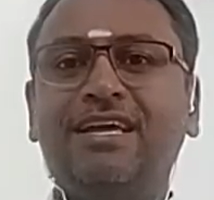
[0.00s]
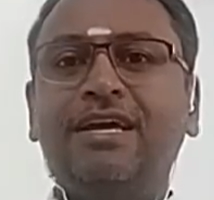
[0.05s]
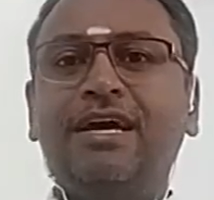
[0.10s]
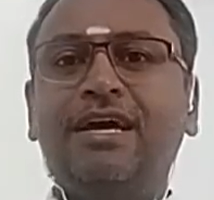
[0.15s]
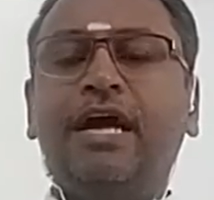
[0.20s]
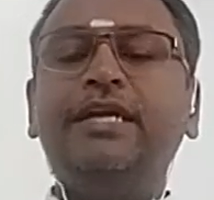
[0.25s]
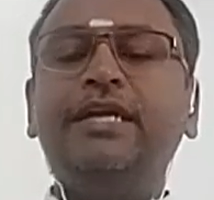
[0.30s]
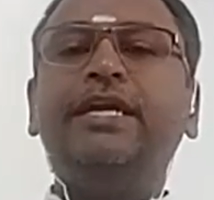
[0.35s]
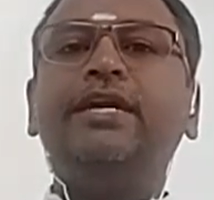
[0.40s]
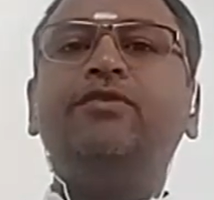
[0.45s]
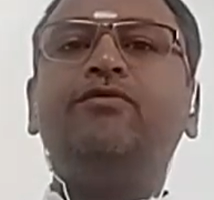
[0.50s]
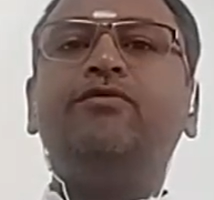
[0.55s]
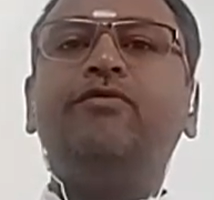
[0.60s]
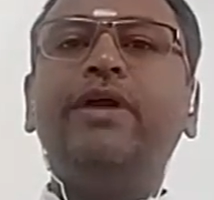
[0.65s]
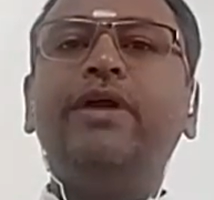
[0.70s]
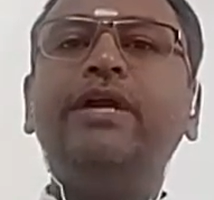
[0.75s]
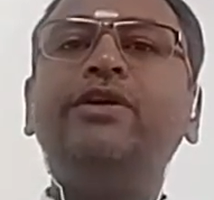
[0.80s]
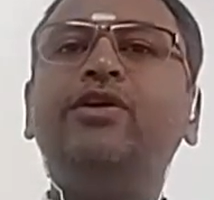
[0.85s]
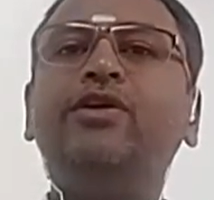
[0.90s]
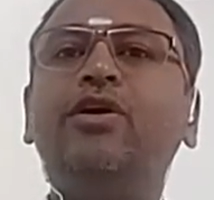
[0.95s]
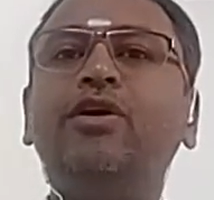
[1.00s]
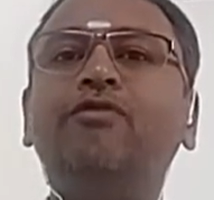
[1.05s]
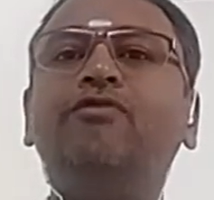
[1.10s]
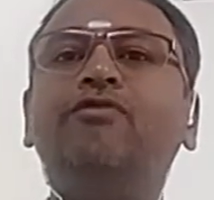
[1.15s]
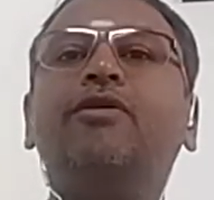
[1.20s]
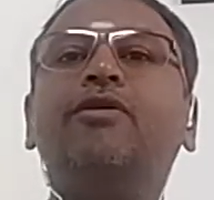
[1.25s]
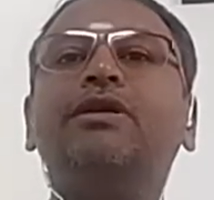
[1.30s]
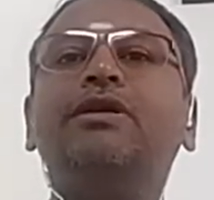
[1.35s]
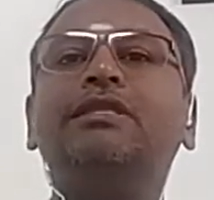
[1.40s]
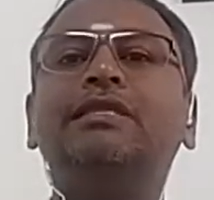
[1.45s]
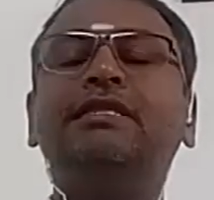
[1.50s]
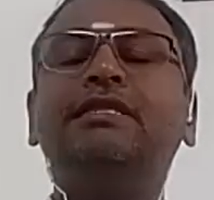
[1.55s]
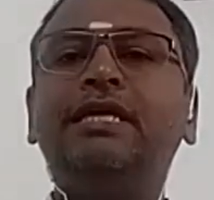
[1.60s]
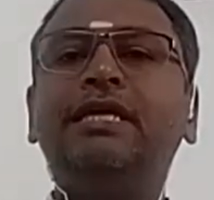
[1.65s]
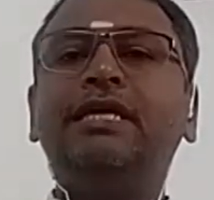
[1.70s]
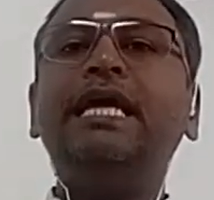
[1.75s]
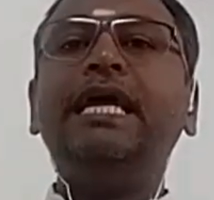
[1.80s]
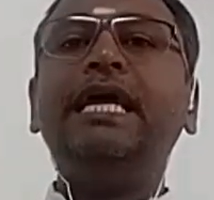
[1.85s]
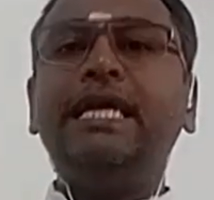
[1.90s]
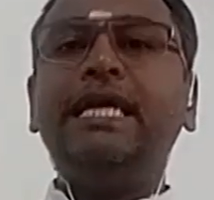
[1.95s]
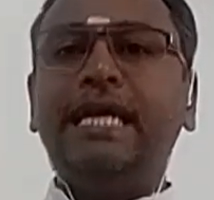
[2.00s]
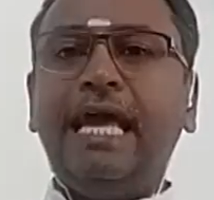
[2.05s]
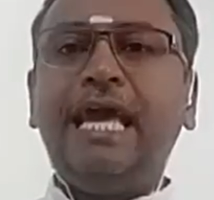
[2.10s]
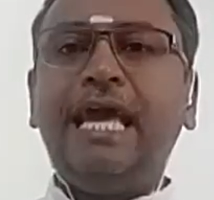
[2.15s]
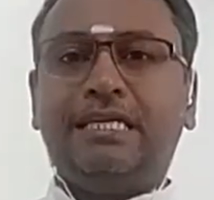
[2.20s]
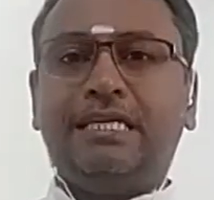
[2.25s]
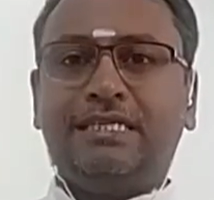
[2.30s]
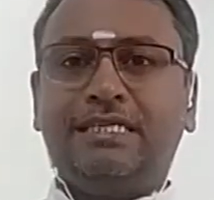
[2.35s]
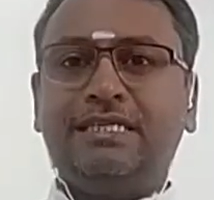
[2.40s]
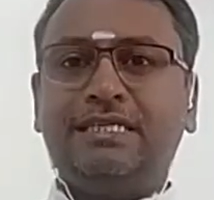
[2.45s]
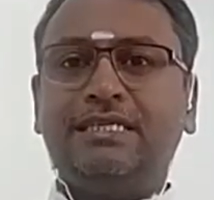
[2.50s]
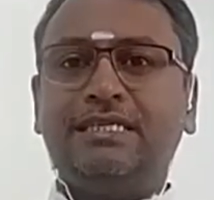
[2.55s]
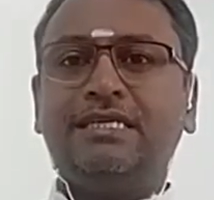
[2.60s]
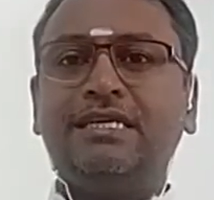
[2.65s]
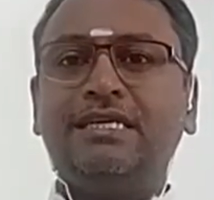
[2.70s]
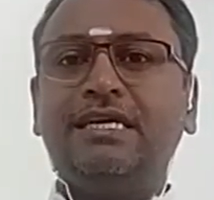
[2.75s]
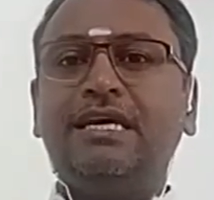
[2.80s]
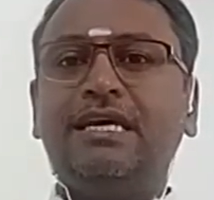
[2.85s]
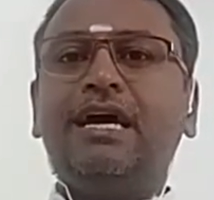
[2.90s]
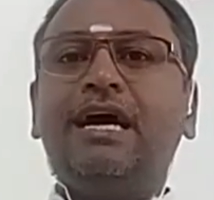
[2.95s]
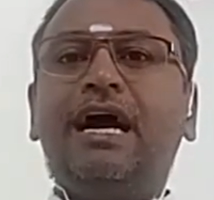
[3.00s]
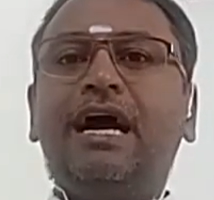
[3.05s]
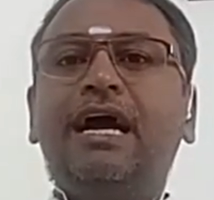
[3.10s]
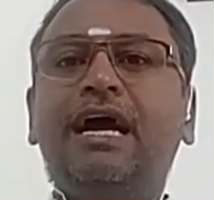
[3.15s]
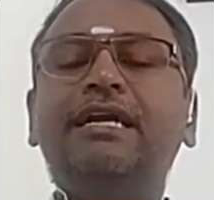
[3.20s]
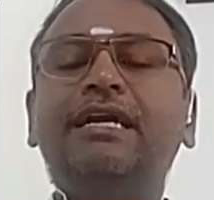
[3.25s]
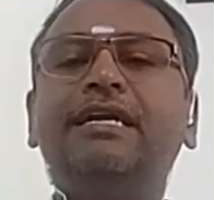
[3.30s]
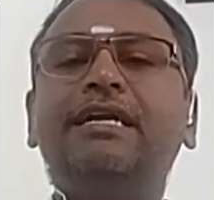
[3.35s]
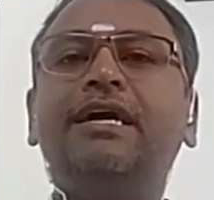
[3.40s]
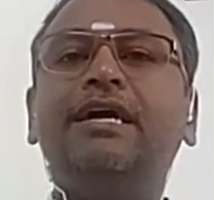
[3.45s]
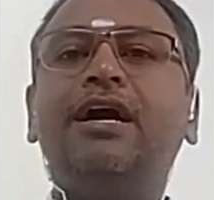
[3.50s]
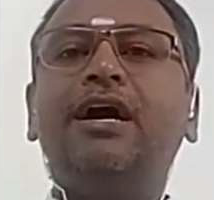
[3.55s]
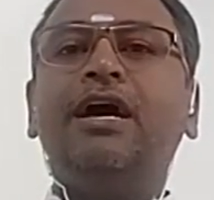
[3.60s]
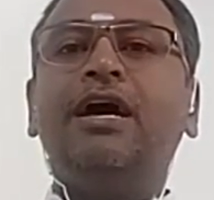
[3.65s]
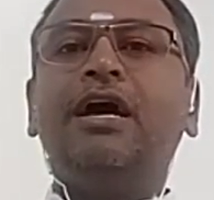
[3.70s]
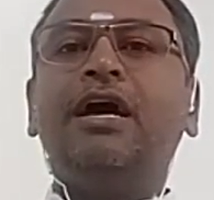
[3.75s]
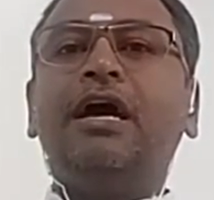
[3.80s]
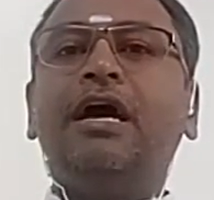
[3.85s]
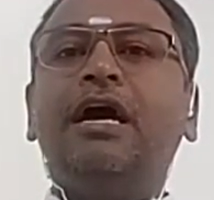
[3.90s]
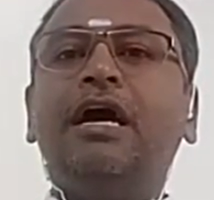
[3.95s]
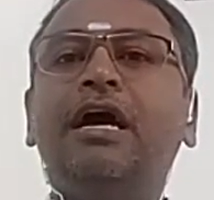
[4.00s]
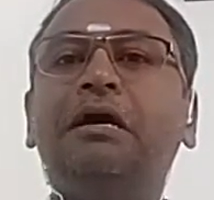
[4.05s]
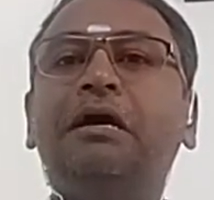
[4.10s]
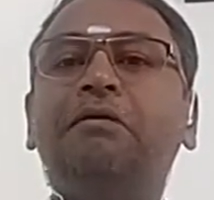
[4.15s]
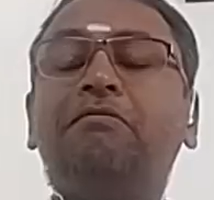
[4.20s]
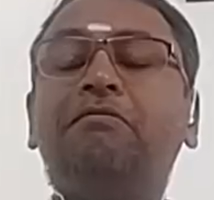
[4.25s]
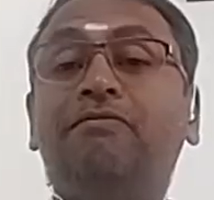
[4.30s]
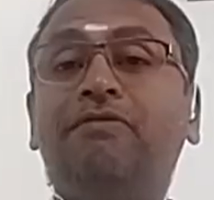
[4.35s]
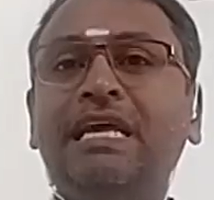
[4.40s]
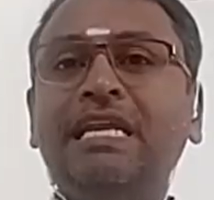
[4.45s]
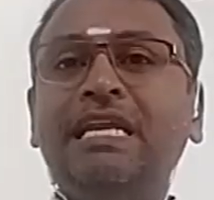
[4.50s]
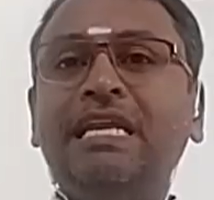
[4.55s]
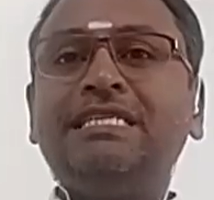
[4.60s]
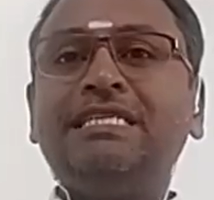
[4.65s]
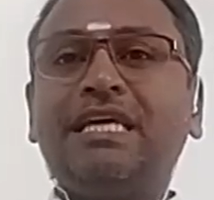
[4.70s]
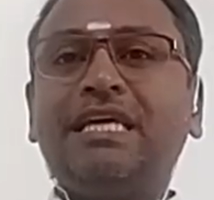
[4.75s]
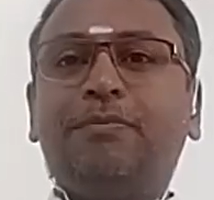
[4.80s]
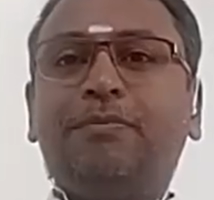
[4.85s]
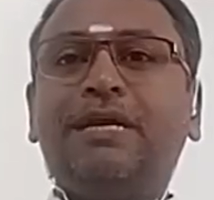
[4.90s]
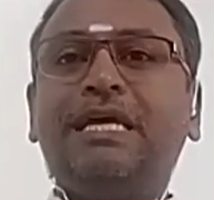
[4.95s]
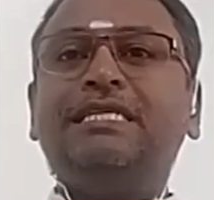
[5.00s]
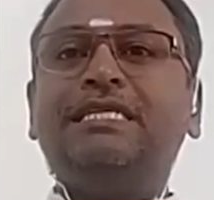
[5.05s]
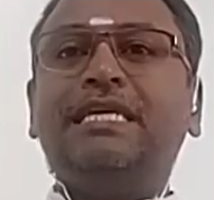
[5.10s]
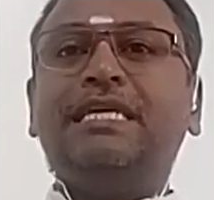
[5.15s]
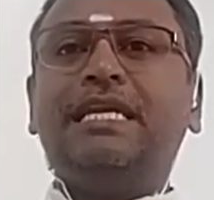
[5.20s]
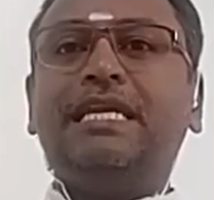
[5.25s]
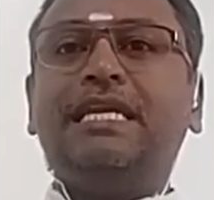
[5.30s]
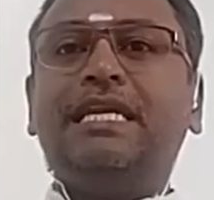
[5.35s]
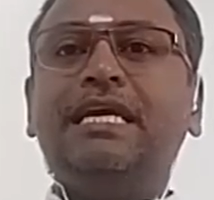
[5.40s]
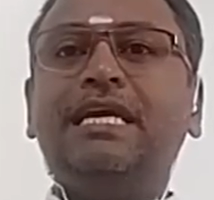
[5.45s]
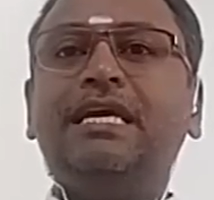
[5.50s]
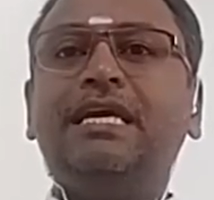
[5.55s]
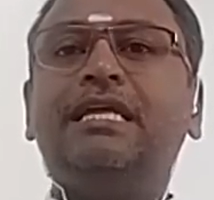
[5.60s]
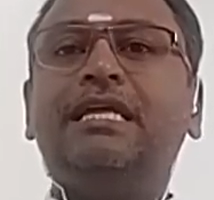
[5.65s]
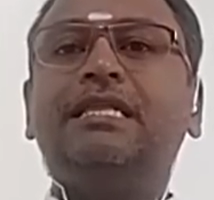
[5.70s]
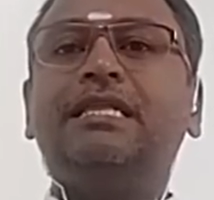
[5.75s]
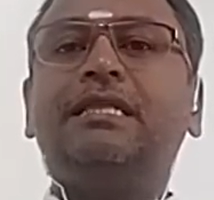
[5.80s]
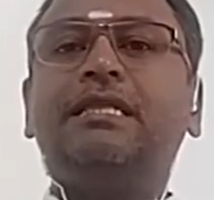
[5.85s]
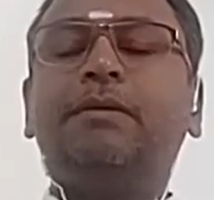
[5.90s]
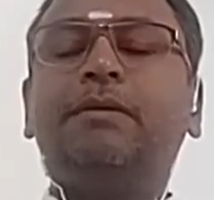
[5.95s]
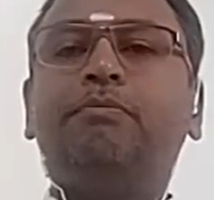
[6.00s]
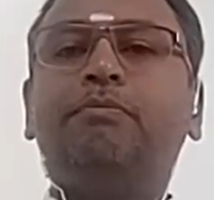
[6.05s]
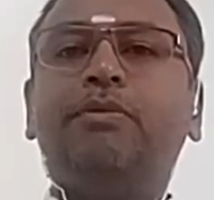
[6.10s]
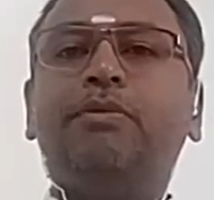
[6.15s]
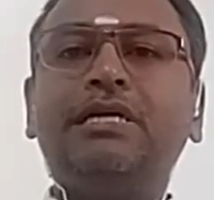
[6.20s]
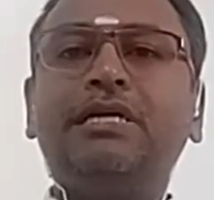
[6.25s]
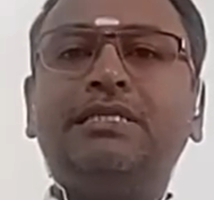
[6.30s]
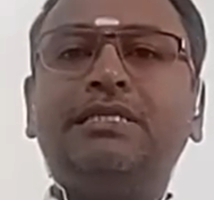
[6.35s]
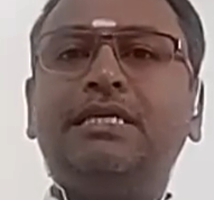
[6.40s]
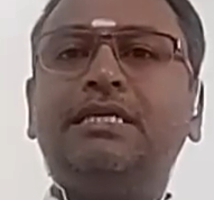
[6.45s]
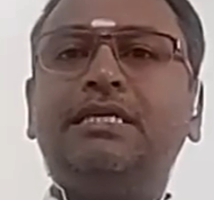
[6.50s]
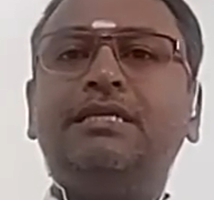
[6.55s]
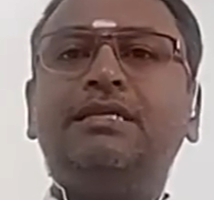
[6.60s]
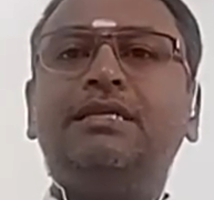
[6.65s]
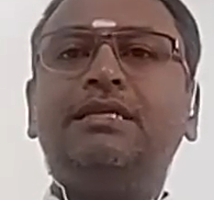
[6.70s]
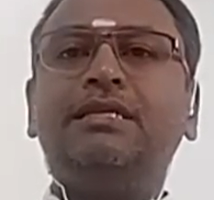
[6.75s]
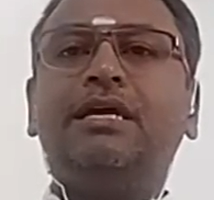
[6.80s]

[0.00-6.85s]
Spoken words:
And it went on for 3 days. And very surprisingly, the person